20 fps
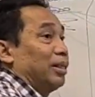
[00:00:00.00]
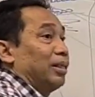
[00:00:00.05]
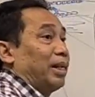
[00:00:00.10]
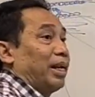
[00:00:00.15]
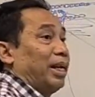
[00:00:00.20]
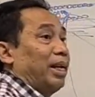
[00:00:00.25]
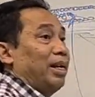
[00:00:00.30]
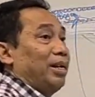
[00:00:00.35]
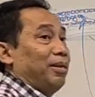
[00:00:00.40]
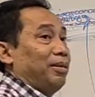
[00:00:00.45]

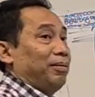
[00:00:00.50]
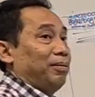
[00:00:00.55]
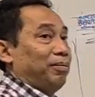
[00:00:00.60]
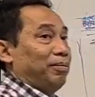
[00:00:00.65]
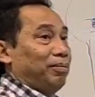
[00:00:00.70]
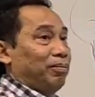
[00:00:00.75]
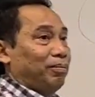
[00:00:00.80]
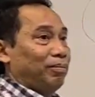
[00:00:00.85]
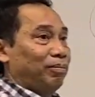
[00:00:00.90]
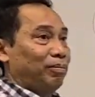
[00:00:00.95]
Okay,
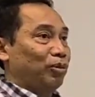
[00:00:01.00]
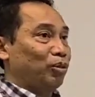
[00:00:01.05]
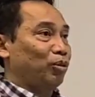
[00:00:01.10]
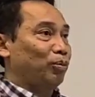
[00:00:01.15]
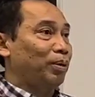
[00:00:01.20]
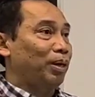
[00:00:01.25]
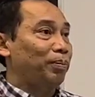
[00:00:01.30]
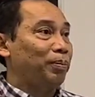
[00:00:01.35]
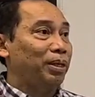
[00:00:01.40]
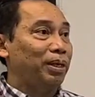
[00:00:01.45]
so
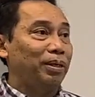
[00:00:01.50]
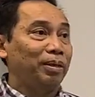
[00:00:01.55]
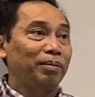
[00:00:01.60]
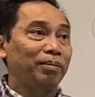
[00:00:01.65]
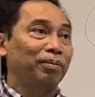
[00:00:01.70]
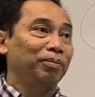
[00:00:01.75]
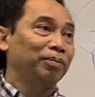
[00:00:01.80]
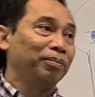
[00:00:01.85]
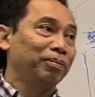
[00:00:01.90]
maybe